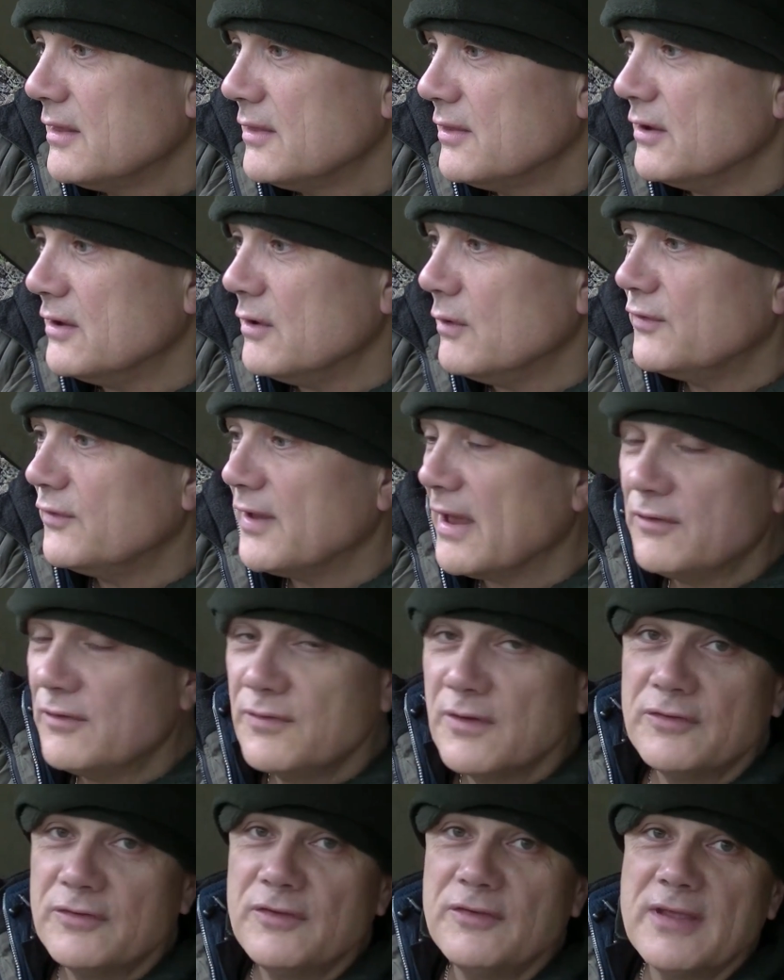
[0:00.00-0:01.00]
the New Saints
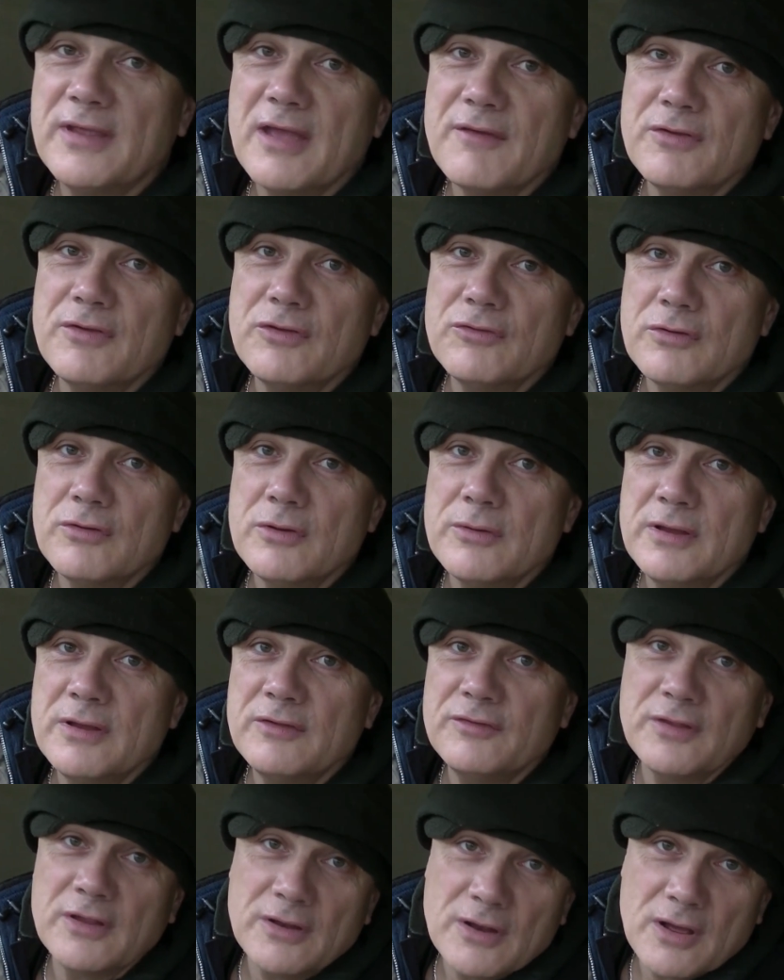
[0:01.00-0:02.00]
versus Kevin
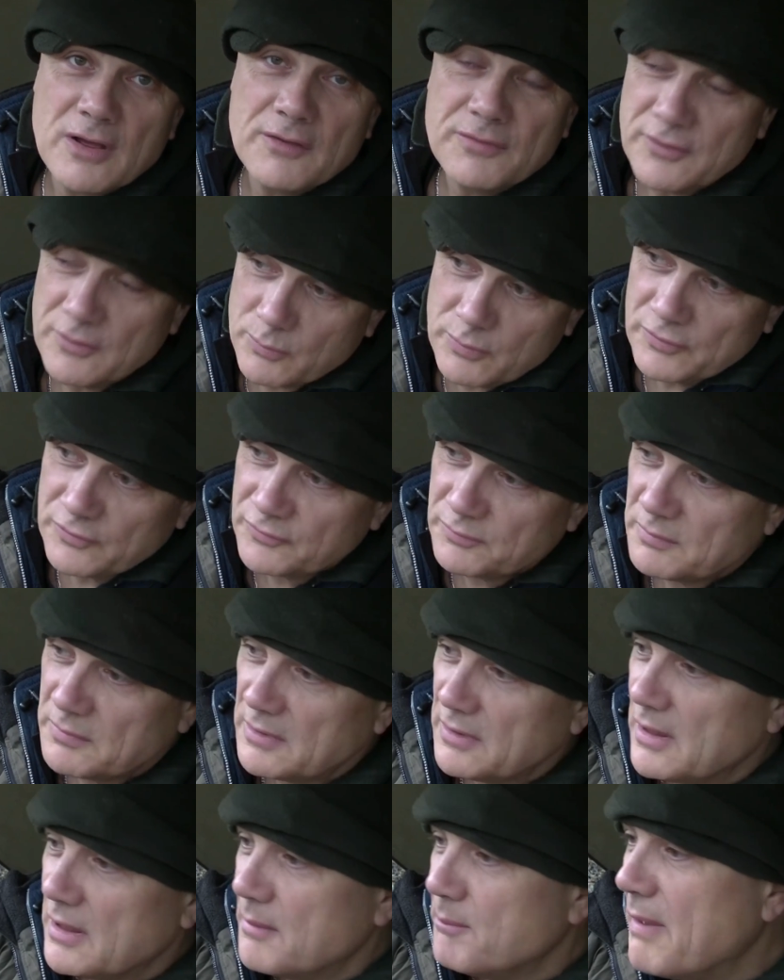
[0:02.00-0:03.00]
Druids, that was
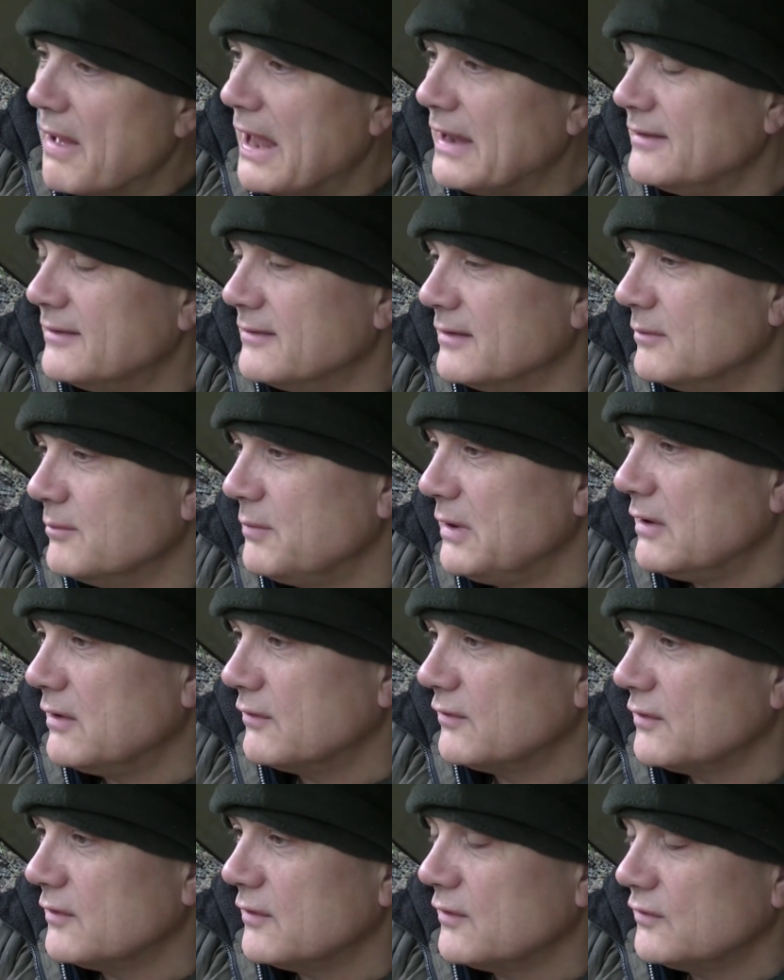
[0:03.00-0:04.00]
abandoned
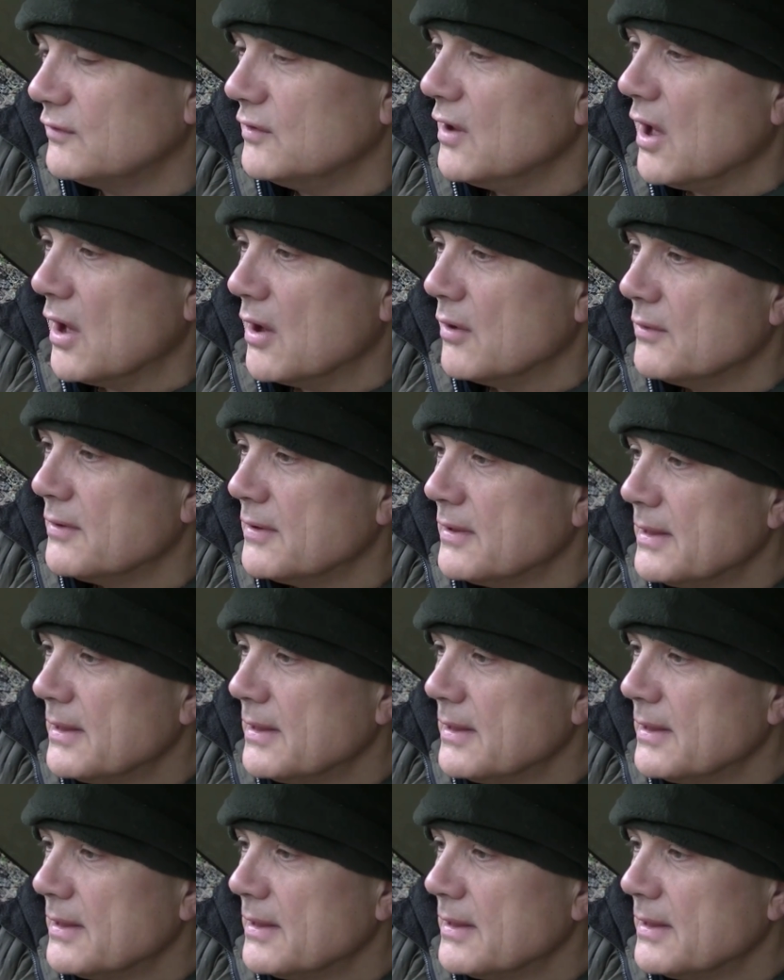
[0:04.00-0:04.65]
because of the snow,